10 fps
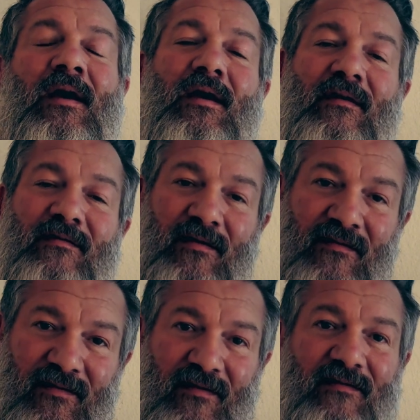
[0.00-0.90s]
is
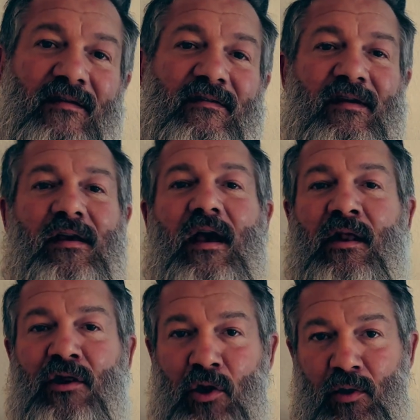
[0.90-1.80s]
consistency
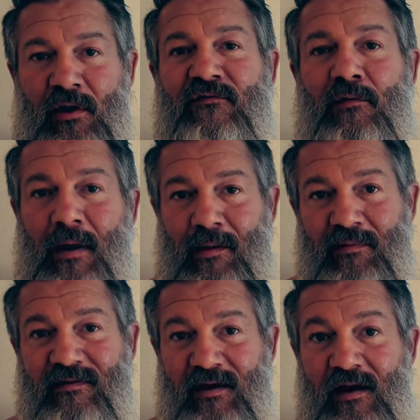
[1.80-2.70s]
and learning from my
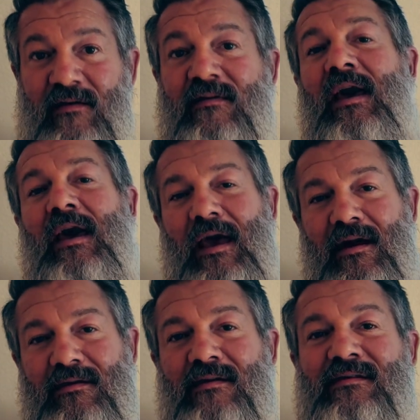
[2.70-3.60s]
mistakes
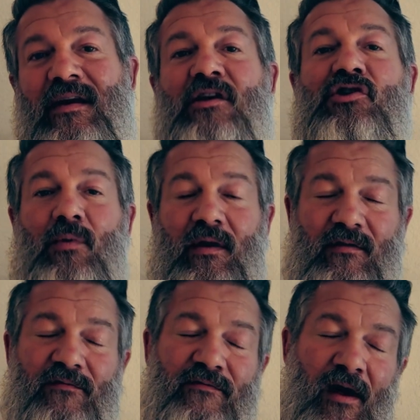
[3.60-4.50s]
and continuing
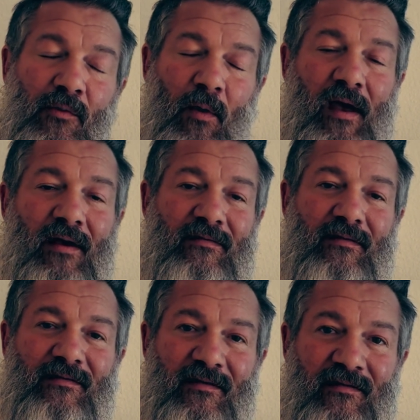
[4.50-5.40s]
to find ways
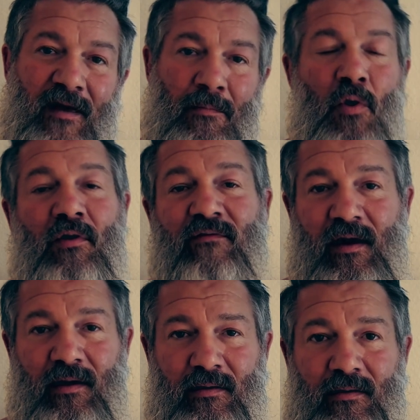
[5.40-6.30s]
to stay
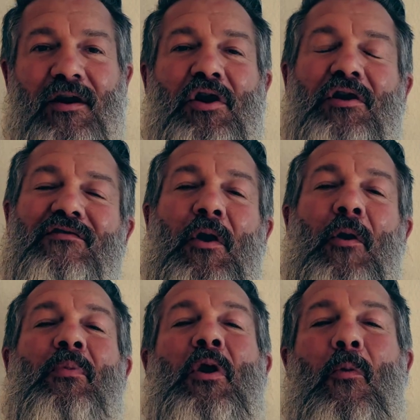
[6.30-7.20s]
motivated.
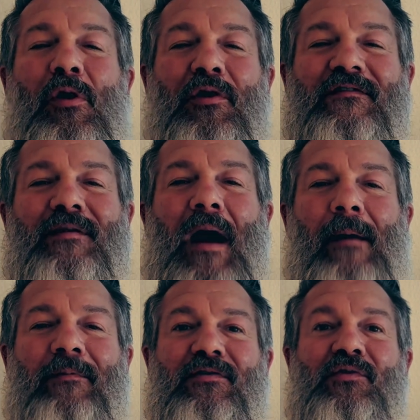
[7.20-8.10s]
So, what are some
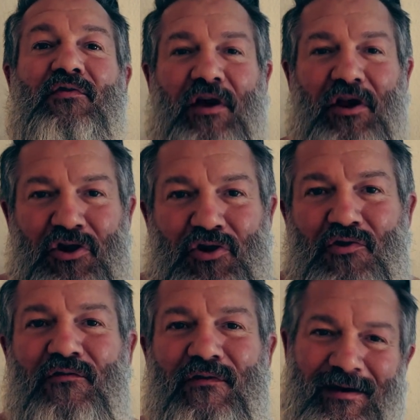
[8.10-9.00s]
obstacles that
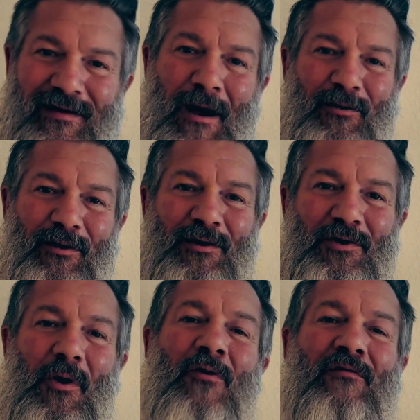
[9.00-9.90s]
you've encountered in
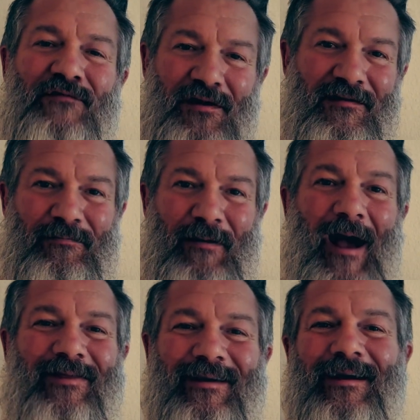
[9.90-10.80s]
your own fitness
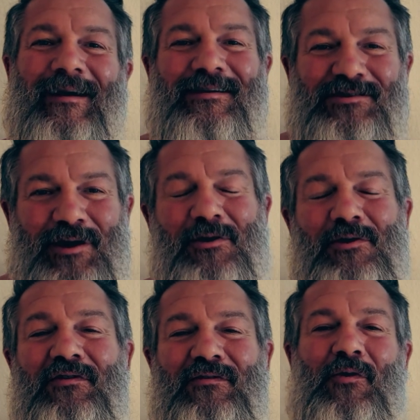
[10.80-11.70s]
path? Share
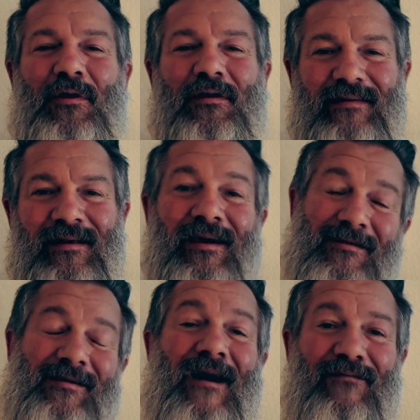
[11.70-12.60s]
your stories and get a
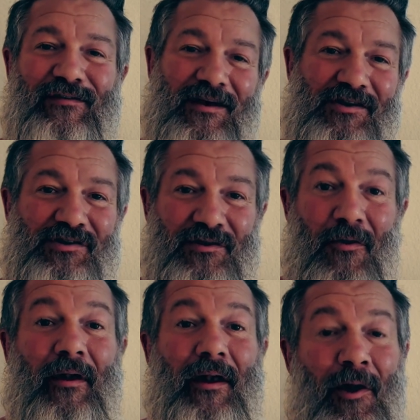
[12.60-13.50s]
conversation
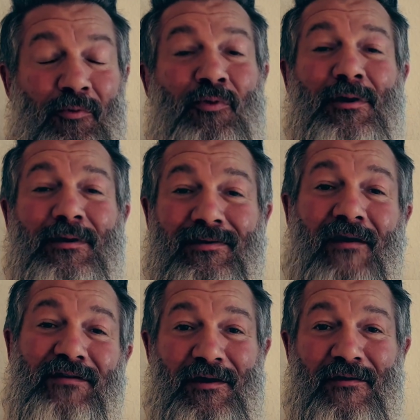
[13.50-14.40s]
going. I really
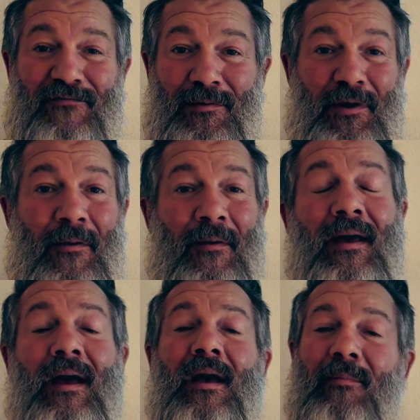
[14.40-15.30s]
love to hear from you.
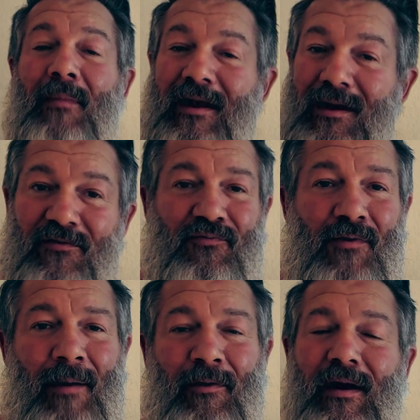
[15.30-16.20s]
My name is
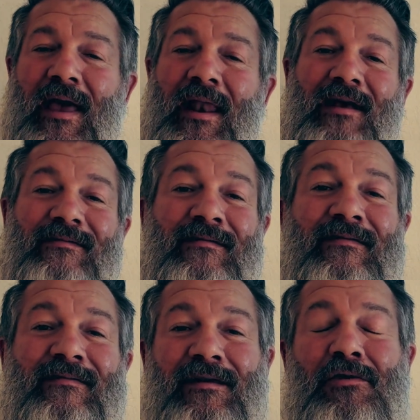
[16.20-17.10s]
Robert, and I
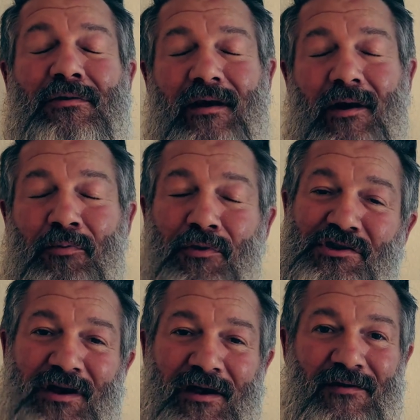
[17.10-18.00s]
sincerely
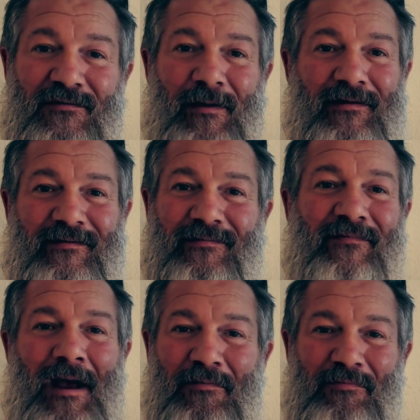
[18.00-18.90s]
appreciate you spending some
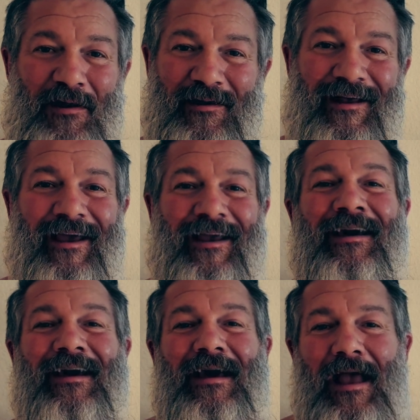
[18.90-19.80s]
time with me today.
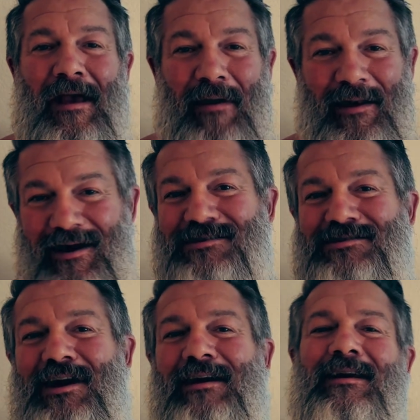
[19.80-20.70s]
In my next
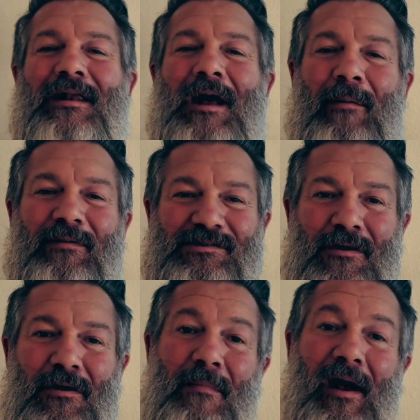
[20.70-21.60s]
check-in, I'll be
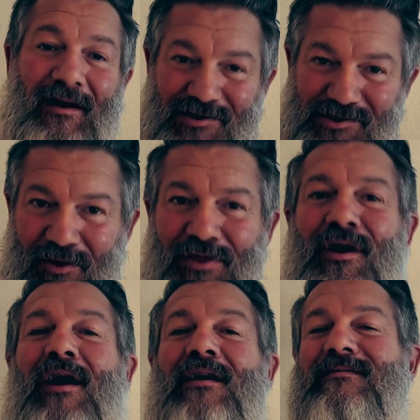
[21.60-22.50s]
sharing my initial
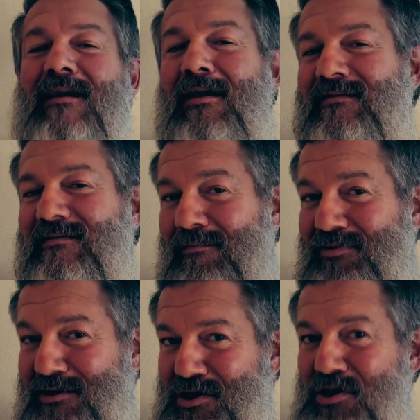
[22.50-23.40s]
thoughts on
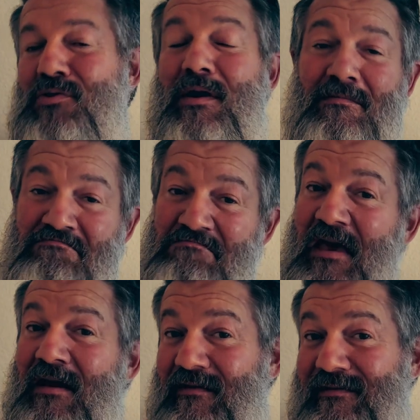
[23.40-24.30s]
something new and
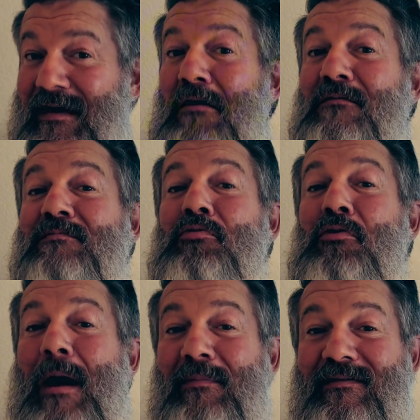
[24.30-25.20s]
sounds
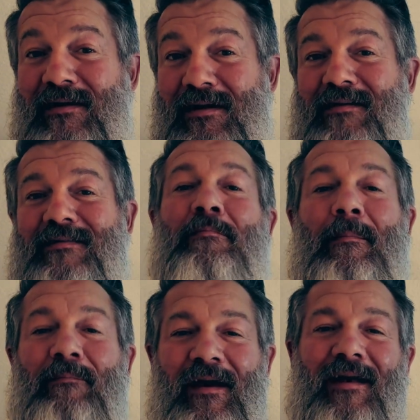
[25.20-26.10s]
promising. It's a
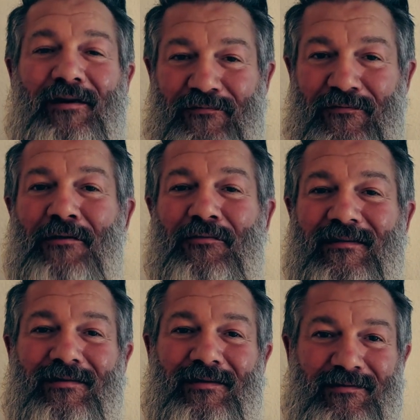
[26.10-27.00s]
peptide that a friend
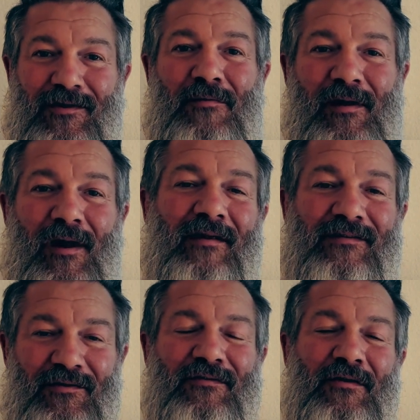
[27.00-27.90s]
recently turned me
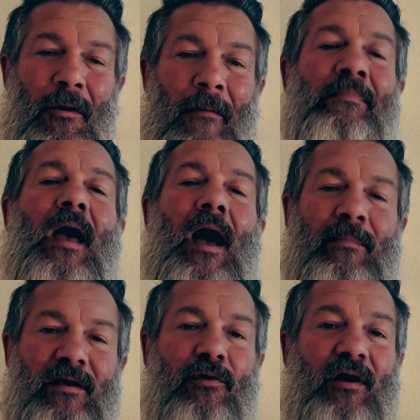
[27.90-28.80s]
onto, so I'm
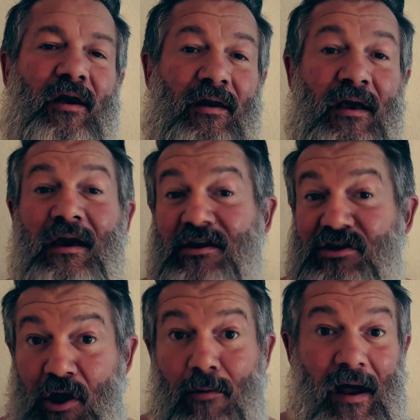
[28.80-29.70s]
eager to
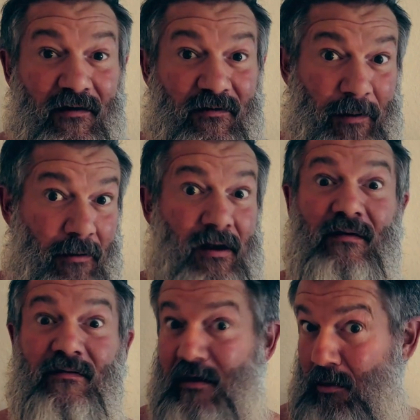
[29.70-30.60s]
share my
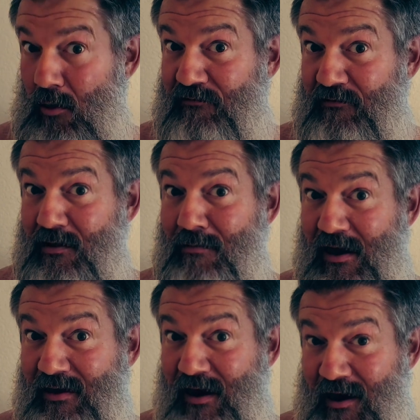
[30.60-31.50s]
experience and hopefully my
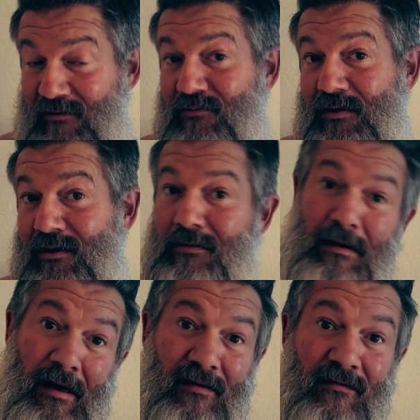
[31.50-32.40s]
gains with it,
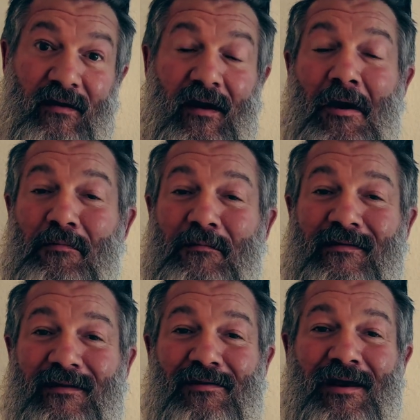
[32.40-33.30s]
and hope to
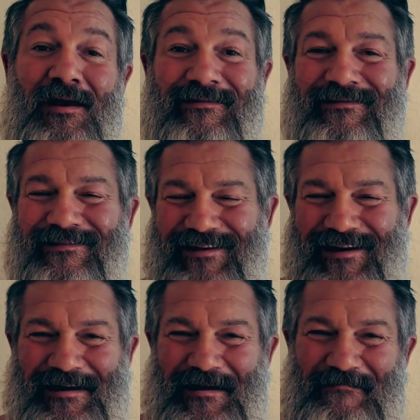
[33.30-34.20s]
see you then.
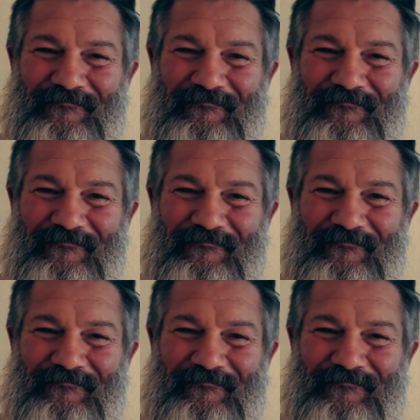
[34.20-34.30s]
Take care.